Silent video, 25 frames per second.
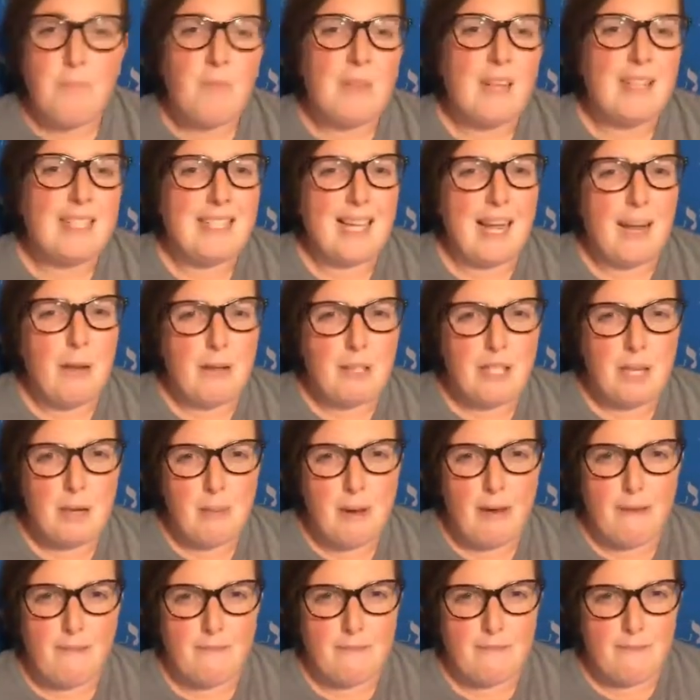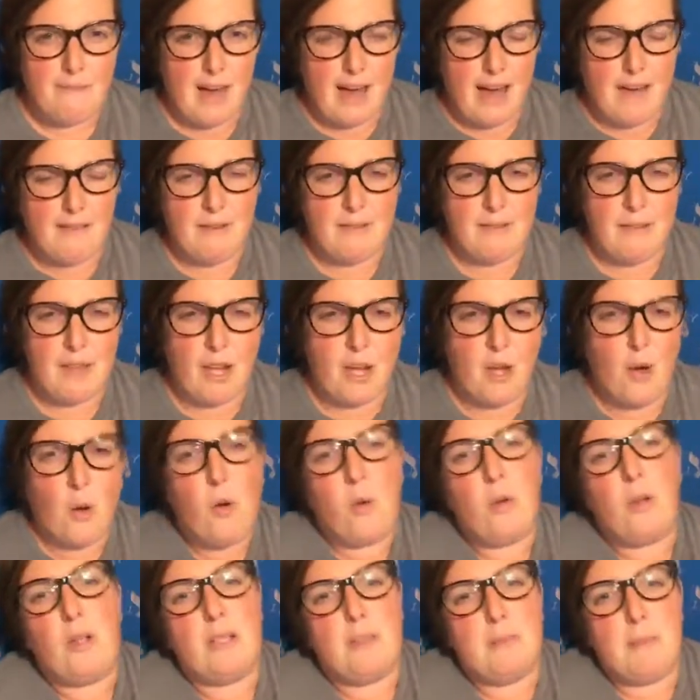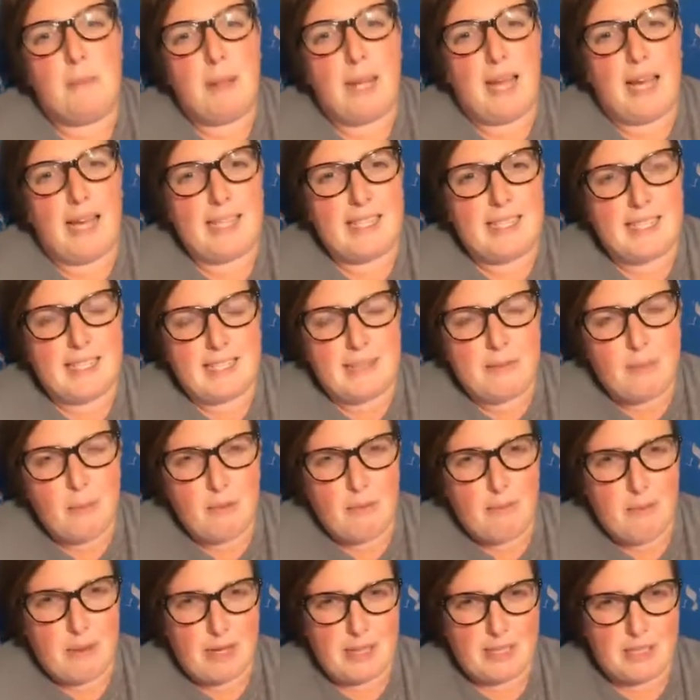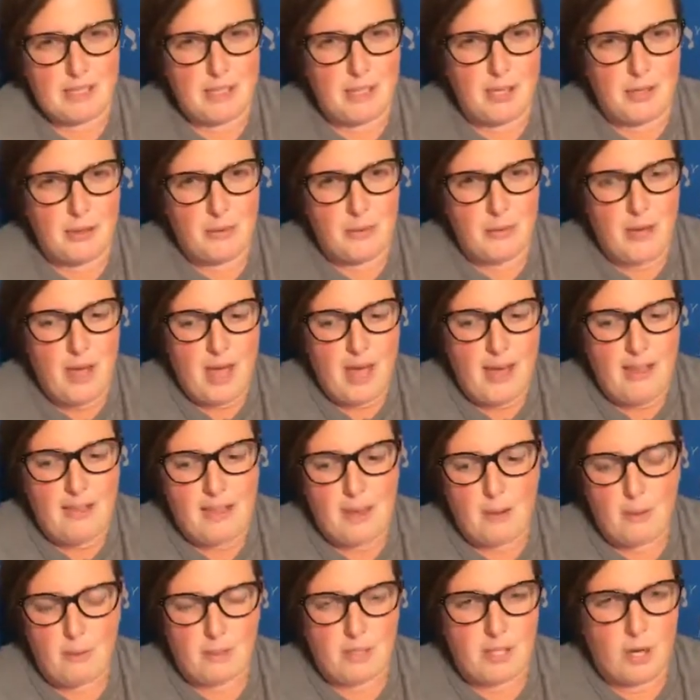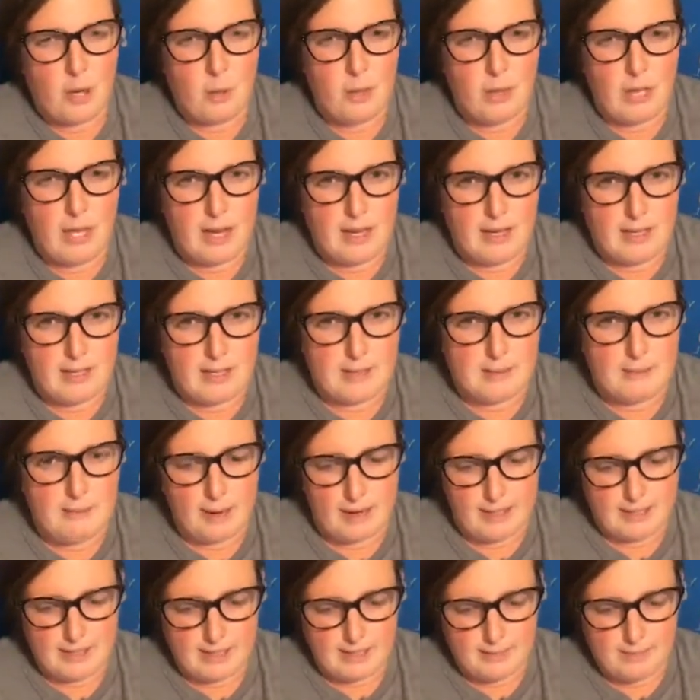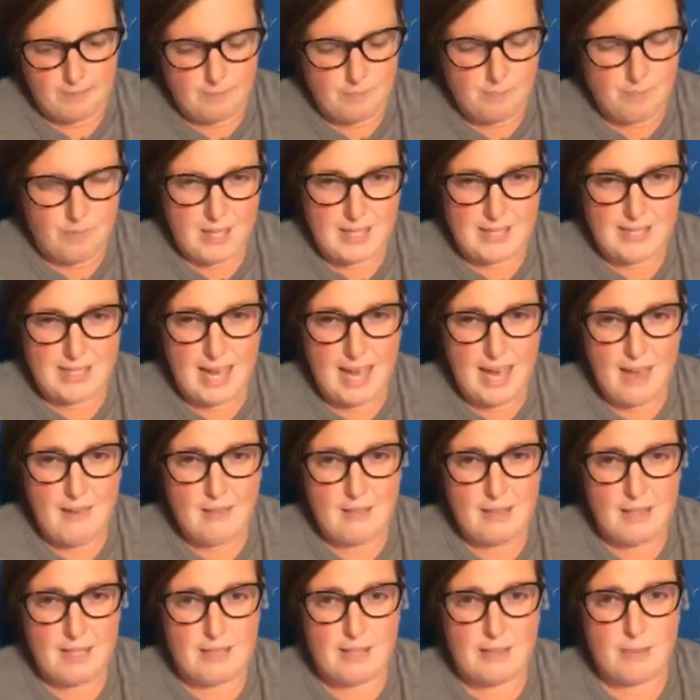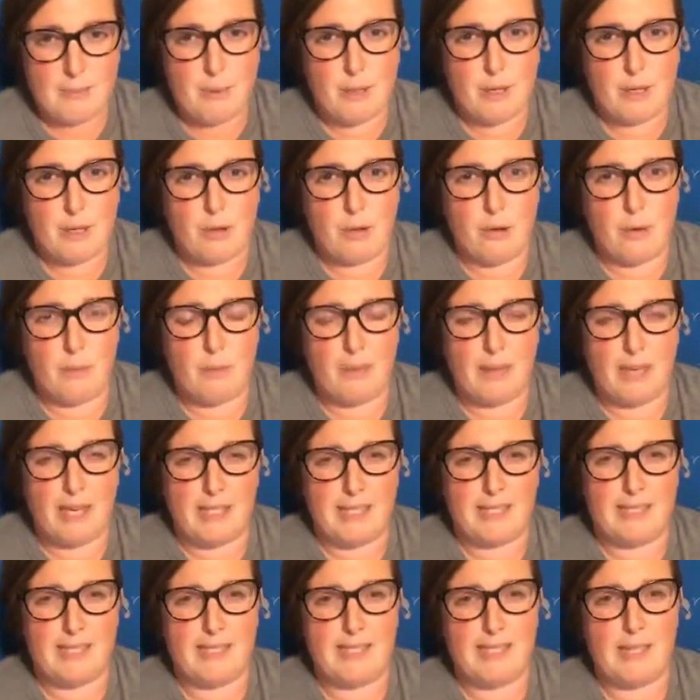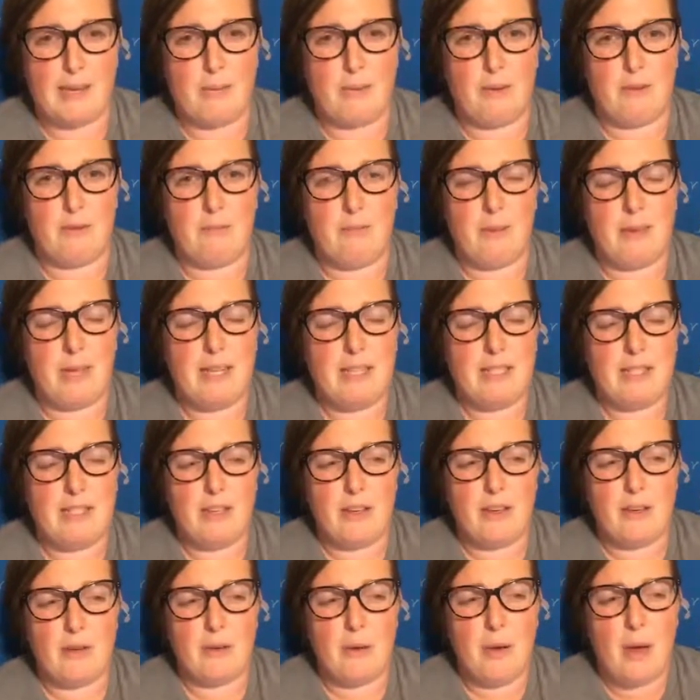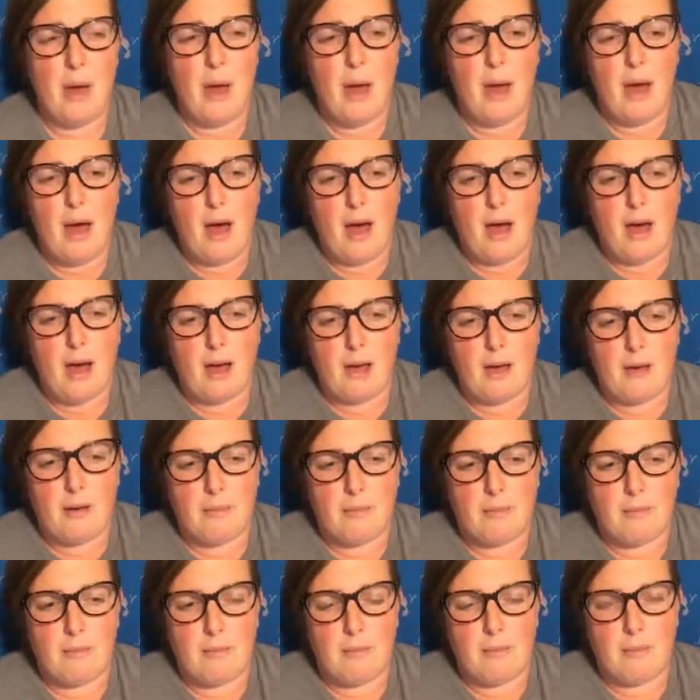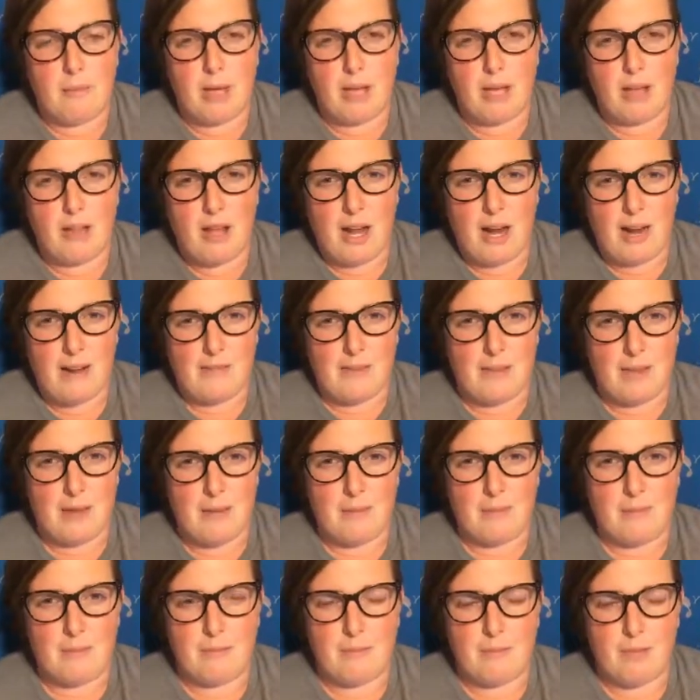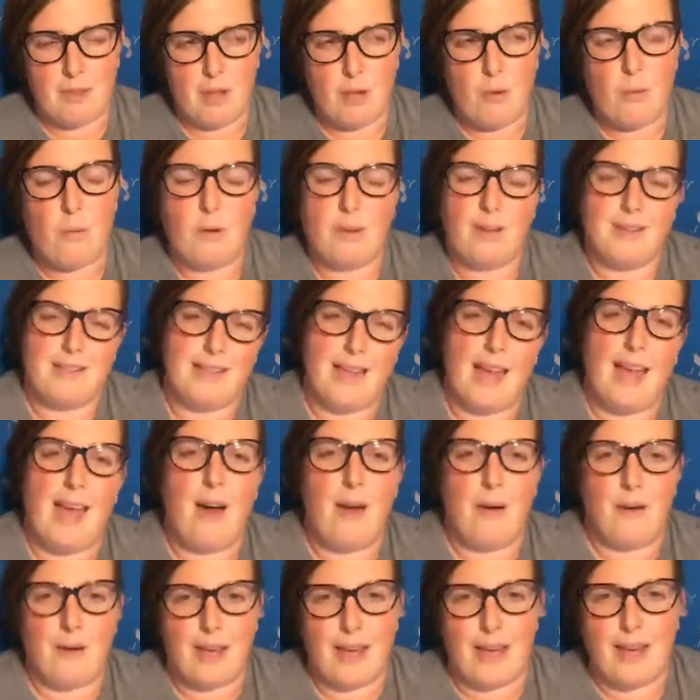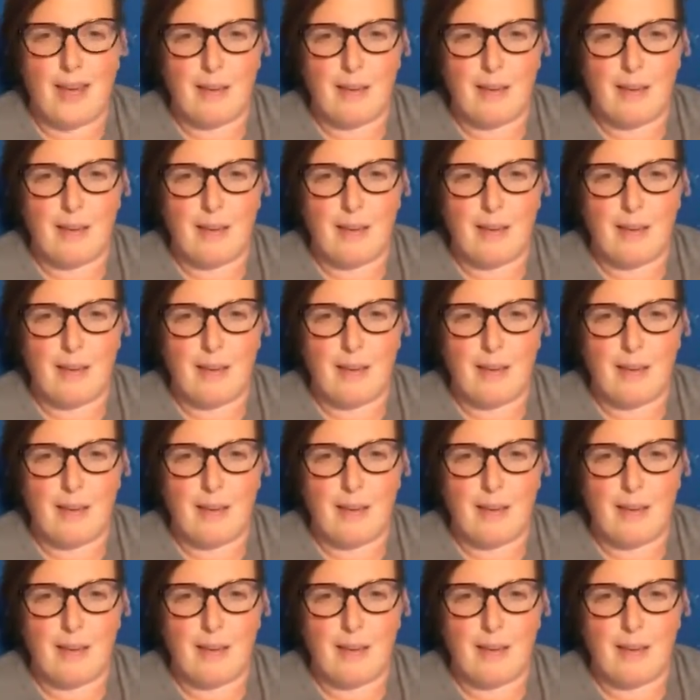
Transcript: so now I want to talk about 5 of the coolest places we've been to that were totally unexpected. Because I have a list of pretty cool places that we've been to, but a lot of them you would say, oh yeah,